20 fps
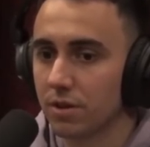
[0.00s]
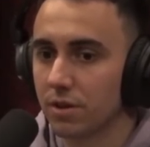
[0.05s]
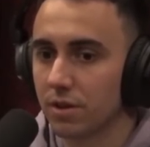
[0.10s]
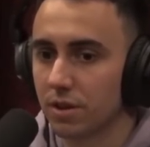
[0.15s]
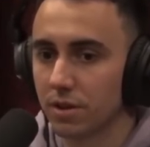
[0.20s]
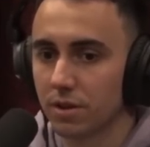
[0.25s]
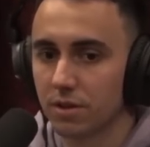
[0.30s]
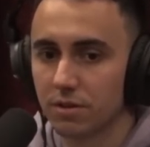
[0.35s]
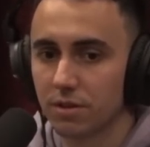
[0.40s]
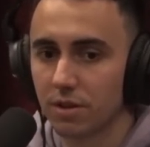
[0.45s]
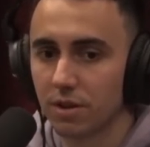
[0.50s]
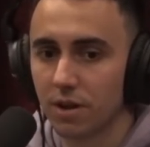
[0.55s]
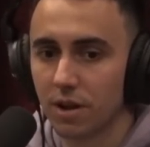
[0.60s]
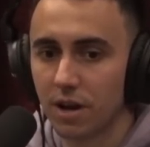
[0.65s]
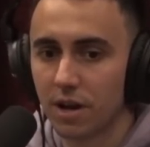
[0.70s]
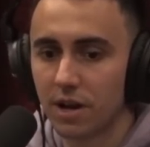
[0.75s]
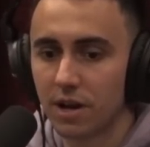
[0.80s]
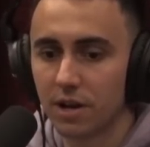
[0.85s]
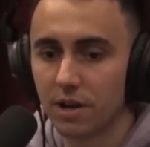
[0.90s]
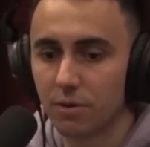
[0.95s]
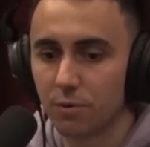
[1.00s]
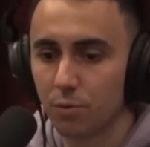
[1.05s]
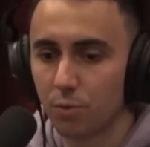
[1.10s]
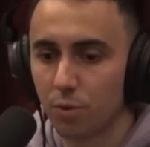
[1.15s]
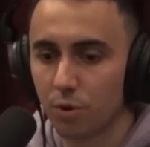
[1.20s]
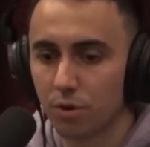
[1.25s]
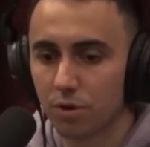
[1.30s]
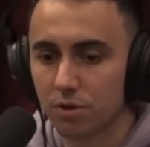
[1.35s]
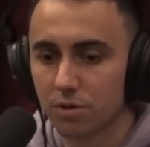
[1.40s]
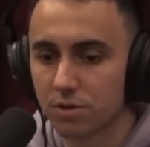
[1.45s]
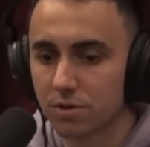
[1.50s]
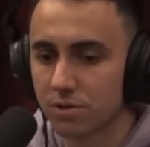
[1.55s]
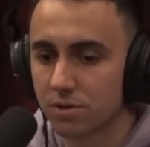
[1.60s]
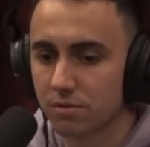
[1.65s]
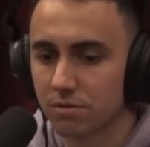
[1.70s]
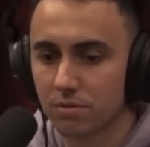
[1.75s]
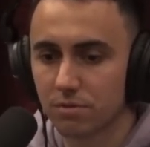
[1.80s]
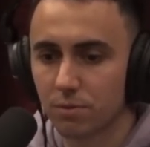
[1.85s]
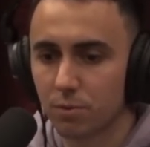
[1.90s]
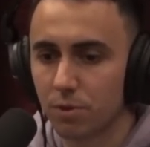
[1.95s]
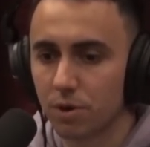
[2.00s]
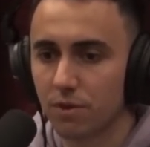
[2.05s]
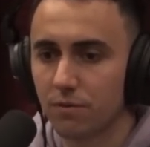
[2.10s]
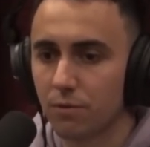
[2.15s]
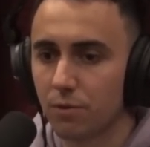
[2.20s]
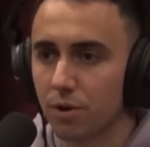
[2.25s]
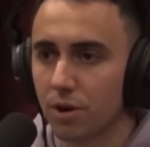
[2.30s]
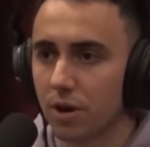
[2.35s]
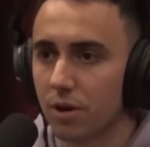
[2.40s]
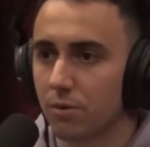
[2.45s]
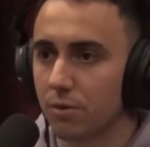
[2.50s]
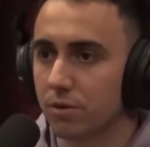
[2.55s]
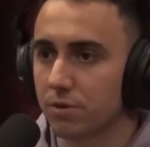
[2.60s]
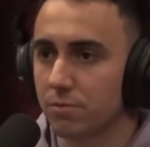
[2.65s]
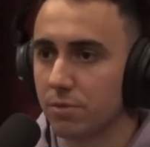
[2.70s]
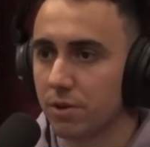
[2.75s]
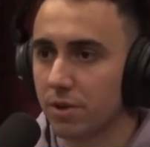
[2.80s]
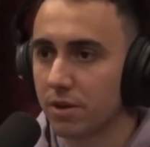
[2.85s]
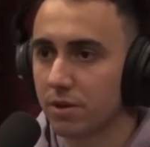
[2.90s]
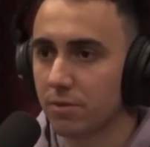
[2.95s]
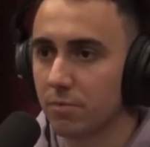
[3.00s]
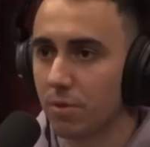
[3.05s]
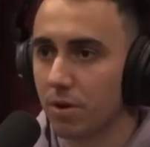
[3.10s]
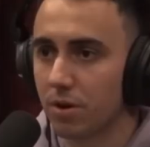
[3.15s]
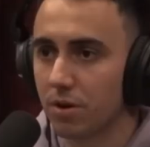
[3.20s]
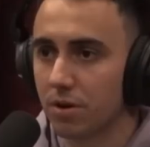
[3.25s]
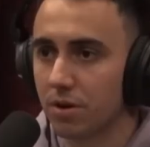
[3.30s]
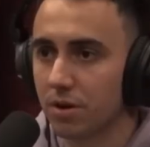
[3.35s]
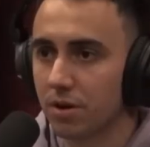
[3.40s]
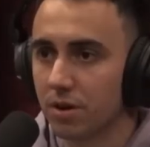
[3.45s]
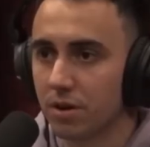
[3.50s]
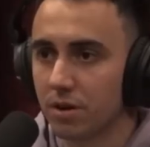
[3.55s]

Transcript: Like the guy who works 24 hours behind the bar